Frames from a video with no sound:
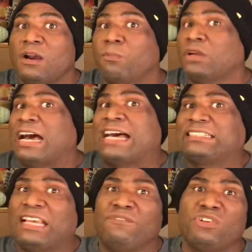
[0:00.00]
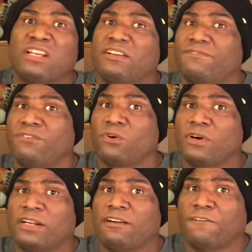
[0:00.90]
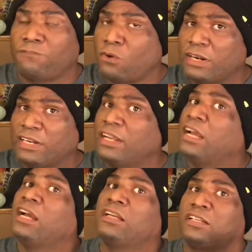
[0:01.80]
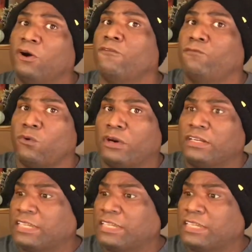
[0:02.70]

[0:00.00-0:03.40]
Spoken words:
but I say if you can afford it, go for it.